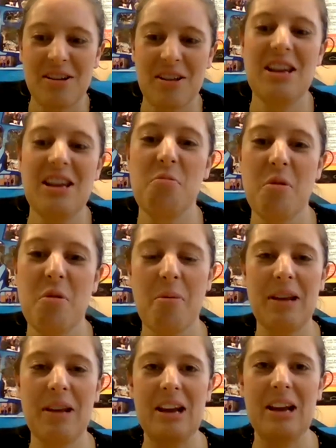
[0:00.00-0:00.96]
so I think you're
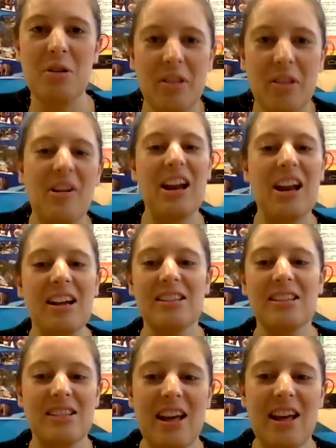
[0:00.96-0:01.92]
probably along the right
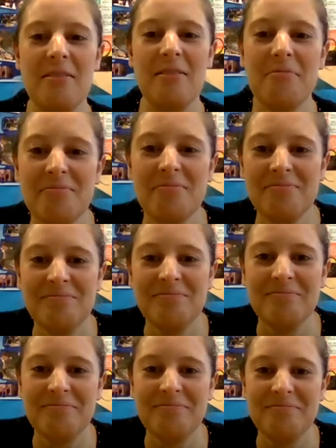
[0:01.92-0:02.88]
lines there.
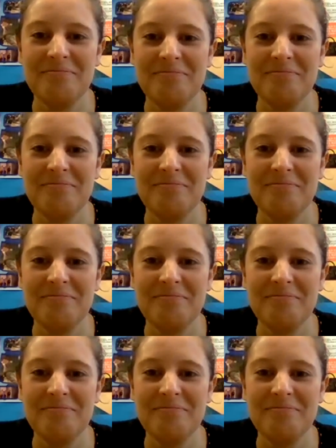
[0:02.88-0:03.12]
So,